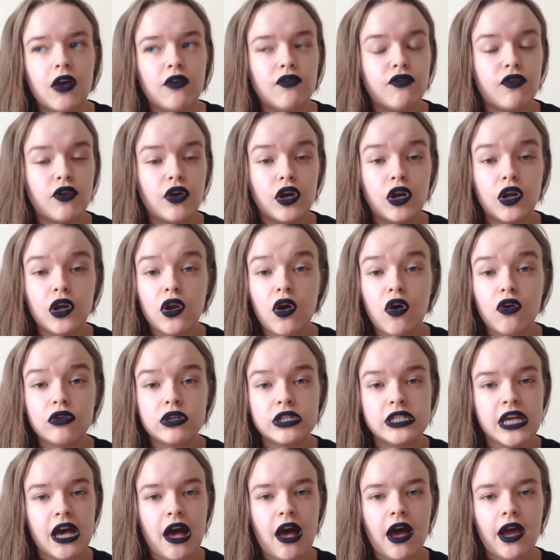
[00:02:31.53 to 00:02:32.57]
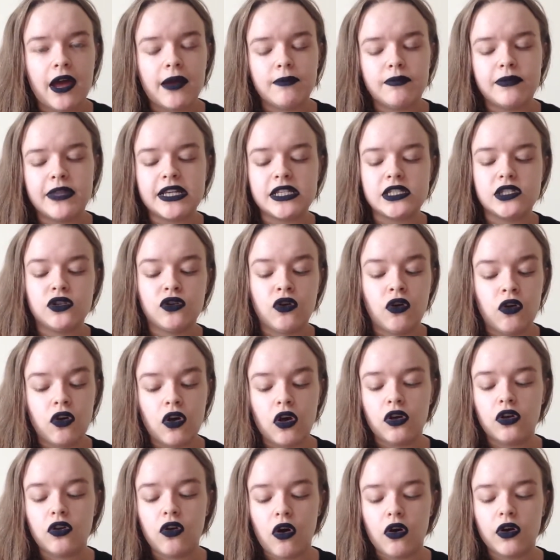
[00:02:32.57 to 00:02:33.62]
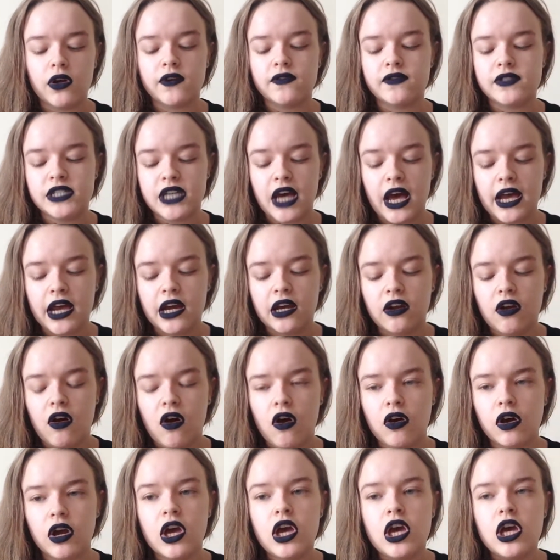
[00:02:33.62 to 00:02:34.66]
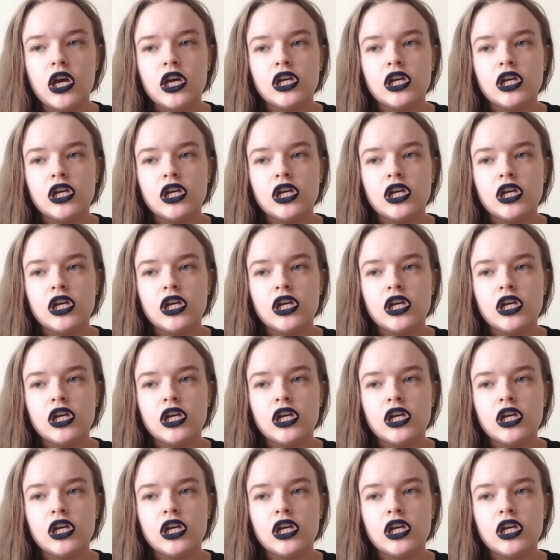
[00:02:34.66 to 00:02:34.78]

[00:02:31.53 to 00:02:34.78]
For a long time, there's not a lot of dialogue,